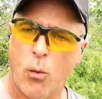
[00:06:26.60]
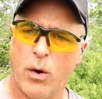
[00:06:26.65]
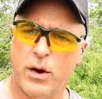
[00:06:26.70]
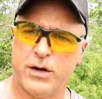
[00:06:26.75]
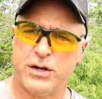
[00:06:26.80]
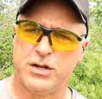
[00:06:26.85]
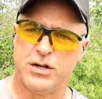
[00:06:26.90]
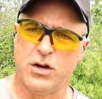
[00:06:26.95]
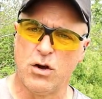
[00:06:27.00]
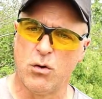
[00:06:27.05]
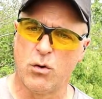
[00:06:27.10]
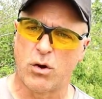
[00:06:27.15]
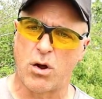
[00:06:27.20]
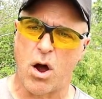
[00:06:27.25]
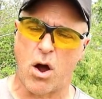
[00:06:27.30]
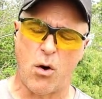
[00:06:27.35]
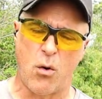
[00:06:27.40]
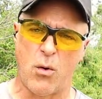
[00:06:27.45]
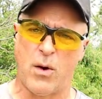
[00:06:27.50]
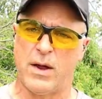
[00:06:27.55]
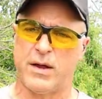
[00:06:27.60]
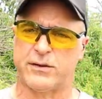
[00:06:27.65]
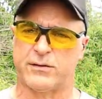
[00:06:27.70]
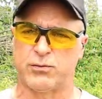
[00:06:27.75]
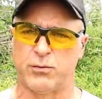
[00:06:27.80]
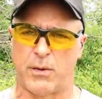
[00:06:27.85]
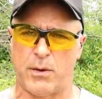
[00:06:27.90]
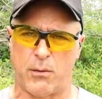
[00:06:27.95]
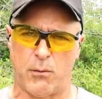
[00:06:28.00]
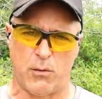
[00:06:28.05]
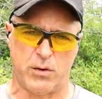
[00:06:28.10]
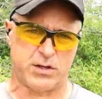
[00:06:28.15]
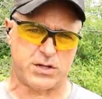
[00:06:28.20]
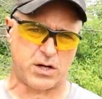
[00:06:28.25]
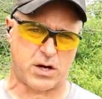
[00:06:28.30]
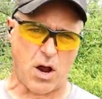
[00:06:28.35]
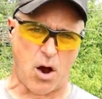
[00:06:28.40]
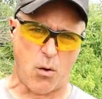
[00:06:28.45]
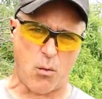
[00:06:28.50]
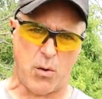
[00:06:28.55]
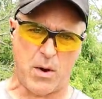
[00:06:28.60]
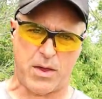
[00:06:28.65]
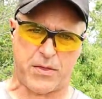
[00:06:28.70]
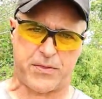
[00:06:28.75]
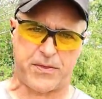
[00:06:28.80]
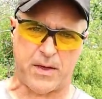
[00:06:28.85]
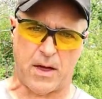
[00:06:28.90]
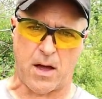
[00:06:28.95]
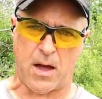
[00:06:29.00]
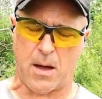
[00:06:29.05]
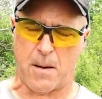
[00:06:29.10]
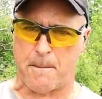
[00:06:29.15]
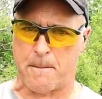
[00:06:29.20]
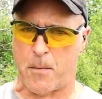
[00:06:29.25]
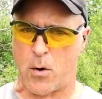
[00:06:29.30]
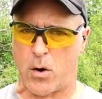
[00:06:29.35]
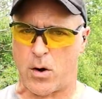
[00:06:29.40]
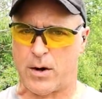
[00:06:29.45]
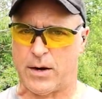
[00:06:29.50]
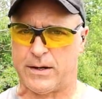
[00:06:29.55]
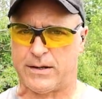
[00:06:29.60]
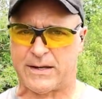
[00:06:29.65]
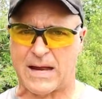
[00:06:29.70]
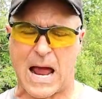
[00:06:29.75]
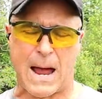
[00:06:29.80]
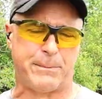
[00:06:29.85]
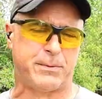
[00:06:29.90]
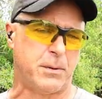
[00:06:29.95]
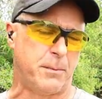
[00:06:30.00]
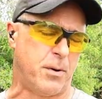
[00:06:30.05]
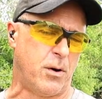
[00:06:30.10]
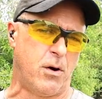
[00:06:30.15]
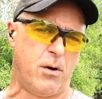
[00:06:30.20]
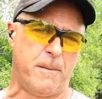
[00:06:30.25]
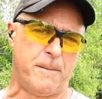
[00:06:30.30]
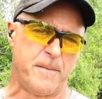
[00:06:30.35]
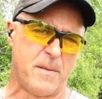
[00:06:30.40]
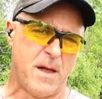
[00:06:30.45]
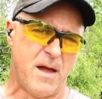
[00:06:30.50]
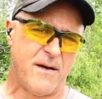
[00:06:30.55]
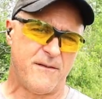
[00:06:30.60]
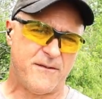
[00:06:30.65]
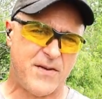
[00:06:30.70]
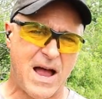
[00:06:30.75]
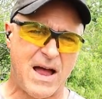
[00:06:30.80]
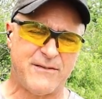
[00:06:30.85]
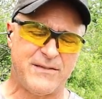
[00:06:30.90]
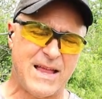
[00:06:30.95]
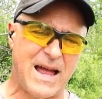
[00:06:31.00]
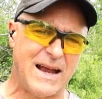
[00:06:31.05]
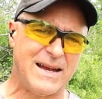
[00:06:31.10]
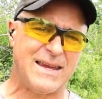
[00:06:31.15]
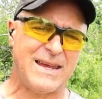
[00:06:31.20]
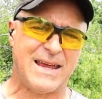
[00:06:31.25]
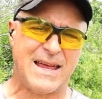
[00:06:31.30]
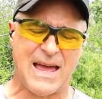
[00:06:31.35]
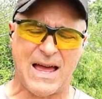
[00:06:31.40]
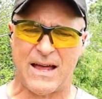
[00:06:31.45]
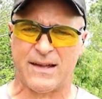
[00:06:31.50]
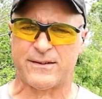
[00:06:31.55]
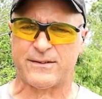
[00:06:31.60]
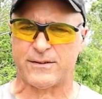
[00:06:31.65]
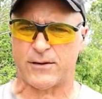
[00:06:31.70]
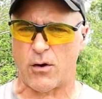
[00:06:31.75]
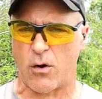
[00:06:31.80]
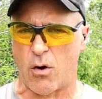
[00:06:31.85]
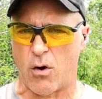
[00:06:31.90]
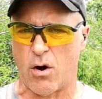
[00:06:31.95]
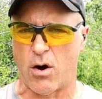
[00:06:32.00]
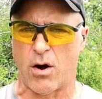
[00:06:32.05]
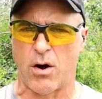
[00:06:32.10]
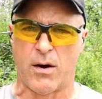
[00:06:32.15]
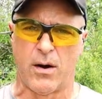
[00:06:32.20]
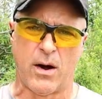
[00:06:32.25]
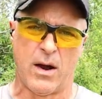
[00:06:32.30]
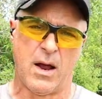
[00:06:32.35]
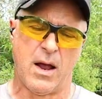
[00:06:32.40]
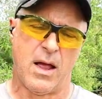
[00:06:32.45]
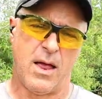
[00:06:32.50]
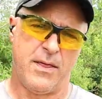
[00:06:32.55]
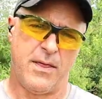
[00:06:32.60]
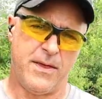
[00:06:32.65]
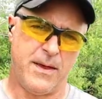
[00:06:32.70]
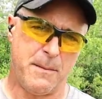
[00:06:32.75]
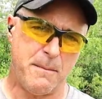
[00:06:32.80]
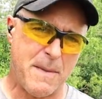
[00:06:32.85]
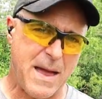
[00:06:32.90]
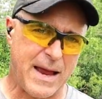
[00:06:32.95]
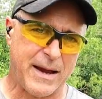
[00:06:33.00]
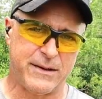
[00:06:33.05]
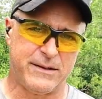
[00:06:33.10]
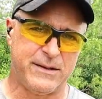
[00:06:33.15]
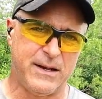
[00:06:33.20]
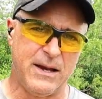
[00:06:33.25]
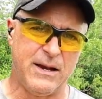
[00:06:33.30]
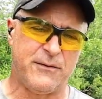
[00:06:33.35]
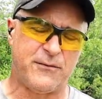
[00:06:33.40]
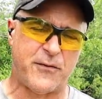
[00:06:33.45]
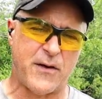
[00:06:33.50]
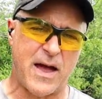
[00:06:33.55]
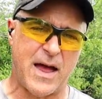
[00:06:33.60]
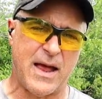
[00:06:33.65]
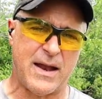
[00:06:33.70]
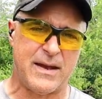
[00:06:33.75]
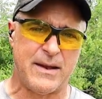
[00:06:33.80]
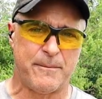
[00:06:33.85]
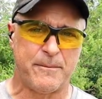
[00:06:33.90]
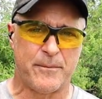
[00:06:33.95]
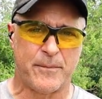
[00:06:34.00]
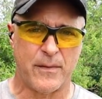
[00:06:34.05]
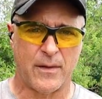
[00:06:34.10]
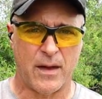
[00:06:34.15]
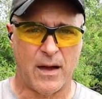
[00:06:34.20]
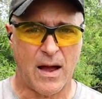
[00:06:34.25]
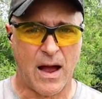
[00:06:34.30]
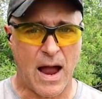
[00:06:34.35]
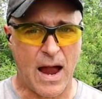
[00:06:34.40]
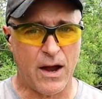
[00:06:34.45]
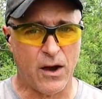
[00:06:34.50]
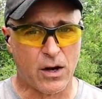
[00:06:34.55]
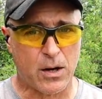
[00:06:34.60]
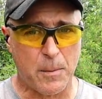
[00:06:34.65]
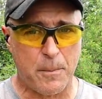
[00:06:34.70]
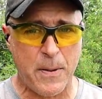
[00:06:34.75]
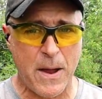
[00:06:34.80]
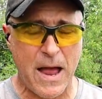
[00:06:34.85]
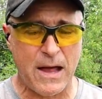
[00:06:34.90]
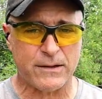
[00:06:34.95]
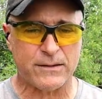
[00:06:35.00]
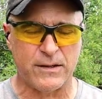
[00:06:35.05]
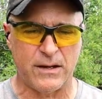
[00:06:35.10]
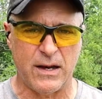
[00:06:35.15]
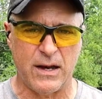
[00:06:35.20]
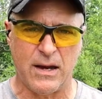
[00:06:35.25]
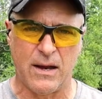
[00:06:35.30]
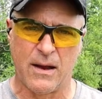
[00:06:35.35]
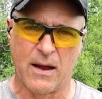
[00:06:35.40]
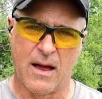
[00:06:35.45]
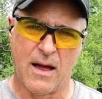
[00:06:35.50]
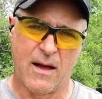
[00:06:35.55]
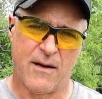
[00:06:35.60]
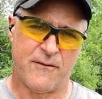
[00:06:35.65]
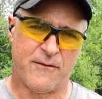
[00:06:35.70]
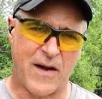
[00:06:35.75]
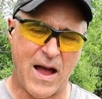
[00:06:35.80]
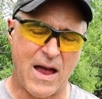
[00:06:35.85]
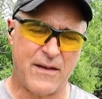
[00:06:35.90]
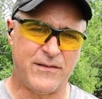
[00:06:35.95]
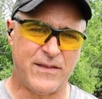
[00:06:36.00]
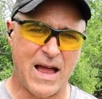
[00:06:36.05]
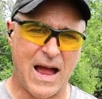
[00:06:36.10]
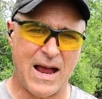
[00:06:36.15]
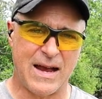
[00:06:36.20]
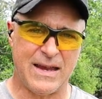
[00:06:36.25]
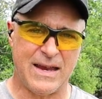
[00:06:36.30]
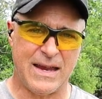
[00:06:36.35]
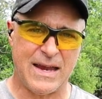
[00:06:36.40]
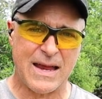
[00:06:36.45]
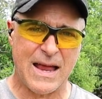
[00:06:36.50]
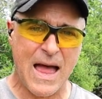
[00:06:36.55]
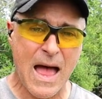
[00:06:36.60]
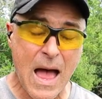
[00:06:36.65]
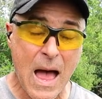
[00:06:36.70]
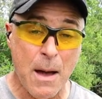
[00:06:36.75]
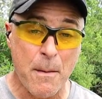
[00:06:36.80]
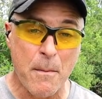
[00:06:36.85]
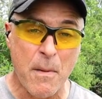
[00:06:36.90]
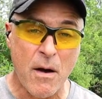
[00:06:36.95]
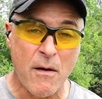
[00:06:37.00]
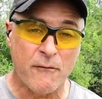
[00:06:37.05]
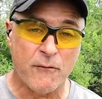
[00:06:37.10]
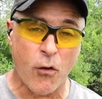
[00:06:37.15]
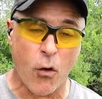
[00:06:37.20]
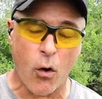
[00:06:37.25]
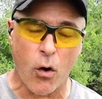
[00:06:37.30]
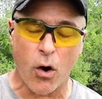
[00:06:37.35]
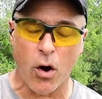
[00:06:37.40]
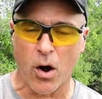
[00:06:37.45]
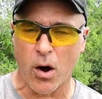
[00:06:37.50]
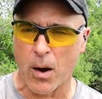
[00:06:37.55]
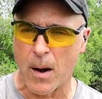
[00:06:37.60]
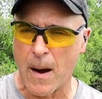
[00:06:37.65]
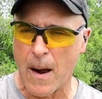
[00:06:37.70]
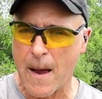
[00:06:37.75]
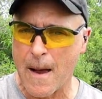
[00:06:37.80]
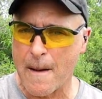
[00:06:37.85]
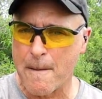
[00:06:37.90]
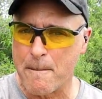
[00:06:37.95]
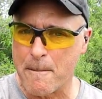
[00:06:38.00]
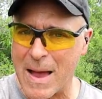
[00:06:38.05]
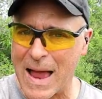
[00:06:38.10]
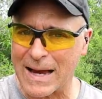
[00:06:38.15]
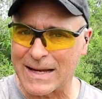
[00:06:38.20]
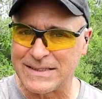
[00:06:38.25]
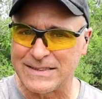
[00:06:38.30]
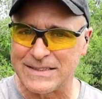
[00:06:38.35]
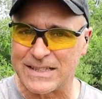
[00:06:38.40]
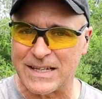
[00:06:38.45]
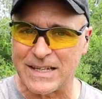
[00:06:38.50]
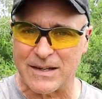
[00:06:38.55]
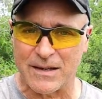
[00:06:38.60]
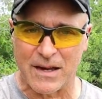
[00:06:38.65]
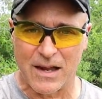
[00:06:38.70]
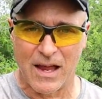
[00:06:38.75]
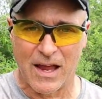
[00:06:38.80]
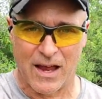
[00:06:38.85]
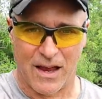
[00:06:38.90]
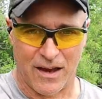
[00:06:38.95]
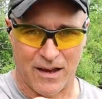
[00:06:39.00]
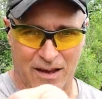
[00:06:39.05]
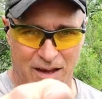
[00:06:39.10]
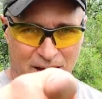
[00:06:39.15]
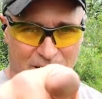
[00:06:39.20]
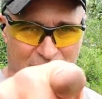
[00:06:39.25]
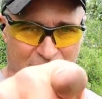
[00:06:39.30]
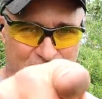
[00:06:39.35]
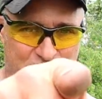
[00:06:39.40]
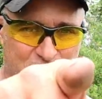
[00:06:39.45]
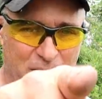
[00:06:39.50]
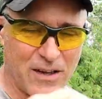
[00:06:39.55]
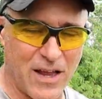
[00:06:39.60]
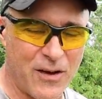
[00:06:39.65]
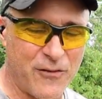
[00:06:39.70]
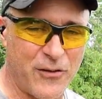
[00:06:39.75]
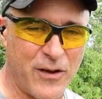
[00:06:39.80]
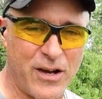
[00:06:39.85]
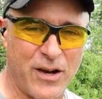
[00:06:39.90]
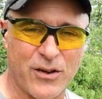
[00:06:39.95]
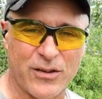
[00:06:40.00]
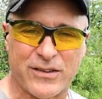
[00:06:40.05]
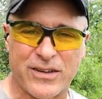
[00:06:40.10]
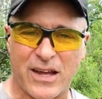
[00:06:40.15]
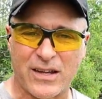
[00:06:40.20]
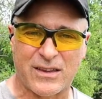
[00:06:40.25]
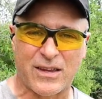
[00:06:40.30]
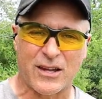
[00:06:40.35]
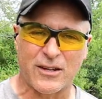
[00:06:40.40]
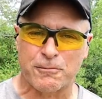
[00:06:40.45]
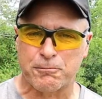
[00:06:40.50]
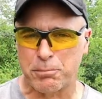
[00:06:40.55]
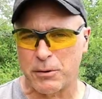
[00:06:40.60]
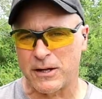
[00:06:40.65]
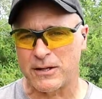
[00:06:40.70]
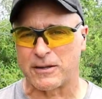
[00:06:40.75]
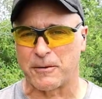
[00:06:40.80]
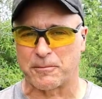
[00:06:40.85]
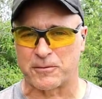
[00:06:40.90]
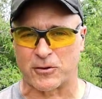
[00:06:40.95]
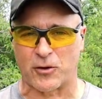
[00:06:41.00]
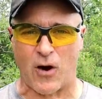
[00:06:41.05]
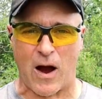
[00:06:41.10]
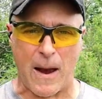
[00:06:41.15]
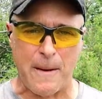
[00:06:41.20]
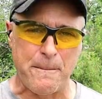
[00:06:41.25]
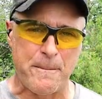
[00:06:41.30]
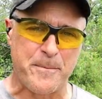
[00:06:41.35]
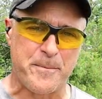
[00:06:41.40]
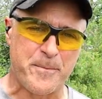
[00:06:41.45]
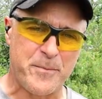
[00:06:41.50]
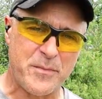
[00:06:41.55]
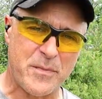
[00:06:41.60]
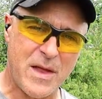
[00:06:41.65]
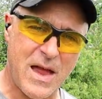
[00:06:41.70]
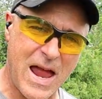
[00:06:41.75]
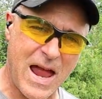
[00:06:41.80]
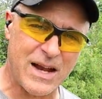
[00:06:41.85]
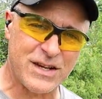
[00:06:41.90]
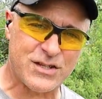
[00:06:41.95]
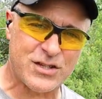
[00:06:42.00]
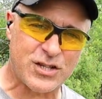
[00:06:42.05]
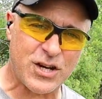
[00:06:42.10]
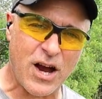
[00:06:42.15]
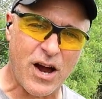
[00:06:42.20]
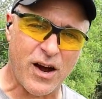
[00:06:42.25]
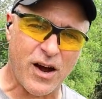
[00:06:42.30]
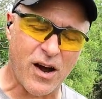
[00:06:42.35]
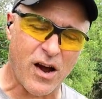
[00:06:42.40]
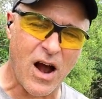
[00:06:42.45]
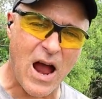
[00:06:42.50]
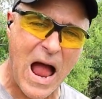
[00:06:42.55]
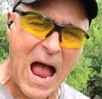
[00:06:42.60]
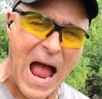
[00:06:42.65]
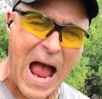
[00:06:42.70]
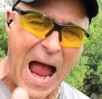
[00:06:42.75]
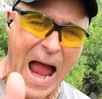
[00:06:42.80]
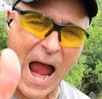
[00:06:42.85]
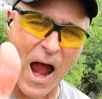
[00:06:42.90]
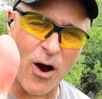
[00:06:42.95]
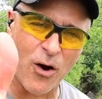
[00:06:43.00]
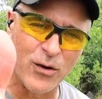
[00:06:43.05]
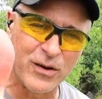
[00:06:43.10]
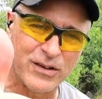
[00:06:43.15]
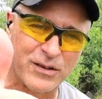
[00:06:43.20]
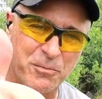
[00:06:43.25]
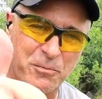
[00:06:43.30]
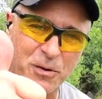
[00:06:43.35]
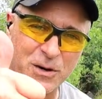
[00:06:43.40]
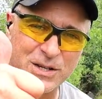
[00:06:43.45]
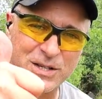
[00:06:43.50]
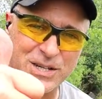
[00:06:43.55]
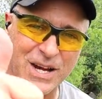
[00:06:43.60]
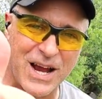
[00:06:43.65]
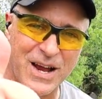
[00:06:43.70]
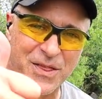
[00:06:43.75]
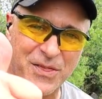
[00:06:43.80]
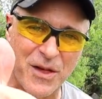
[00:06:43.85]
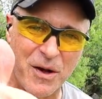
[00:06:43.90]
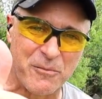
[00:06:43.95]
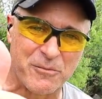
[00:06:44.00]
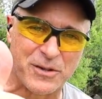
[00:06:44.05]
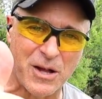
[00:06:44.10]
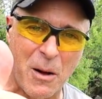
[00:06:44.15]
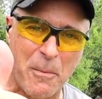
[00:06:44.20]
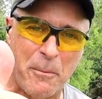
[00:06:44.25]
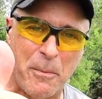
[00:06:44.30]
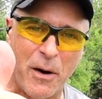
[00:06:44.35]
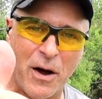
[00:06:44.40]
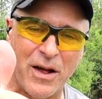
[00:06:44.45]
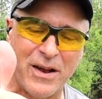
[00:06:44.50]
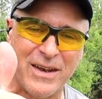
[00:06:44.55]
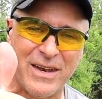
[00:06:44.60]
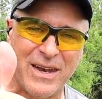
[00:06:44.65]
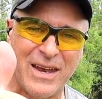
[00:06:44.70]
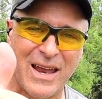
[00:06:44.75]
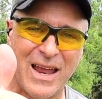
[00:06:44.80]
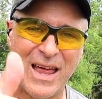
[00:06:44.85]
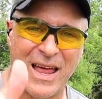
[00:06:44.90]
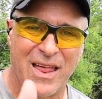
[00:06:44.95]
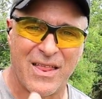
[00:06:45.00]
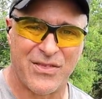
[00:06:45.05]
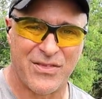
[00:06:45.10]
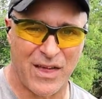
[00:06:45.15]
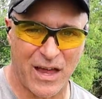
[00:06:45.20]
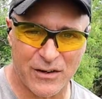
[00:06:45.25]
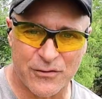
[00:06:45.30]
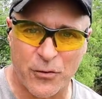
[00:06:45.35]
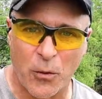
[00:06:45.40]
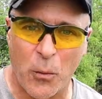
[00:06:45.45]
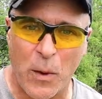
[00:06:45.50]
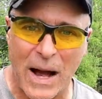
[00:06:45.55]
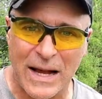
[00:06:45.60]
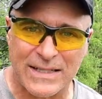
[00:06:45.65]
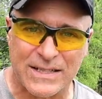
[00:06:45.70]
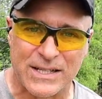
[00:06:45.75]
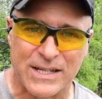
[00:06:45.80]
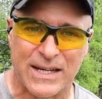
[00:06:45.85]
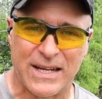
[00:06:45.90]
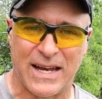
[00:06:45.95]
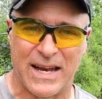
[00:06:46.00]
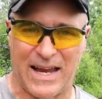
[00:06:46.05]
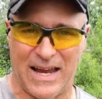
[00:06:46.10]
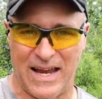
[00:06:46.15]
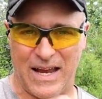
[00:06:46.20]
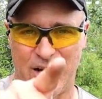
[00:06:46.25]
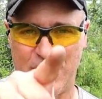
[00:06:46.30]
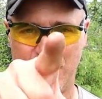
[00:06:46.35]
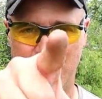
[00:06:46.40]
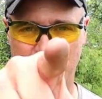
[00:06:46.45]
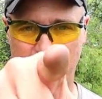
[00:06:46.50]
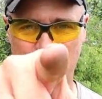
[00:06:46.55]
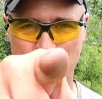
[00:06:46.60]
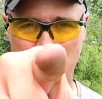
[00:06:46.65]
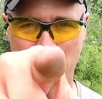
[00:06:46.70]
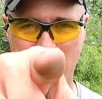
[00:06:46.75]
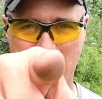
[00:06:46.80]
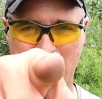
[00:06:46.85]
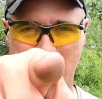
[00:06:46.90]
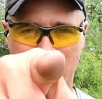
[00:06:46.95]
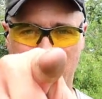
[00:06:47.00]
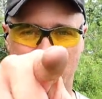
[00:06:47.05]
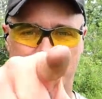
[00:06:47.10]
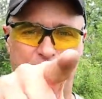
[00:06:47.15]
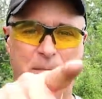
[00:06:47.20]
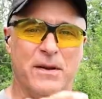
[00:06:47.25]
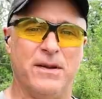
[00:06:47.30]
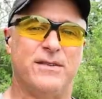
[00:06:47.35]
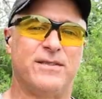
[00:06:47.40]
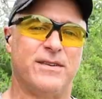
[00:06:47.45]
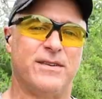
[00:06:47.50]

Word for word: would you go with? Would you go with the more adaptable 590S or the magazine fed higher capacity 590M for magazine? If you like videos like this, please subscribe and share. I always appreciate thumbs up button. Thanks for watching and you guys be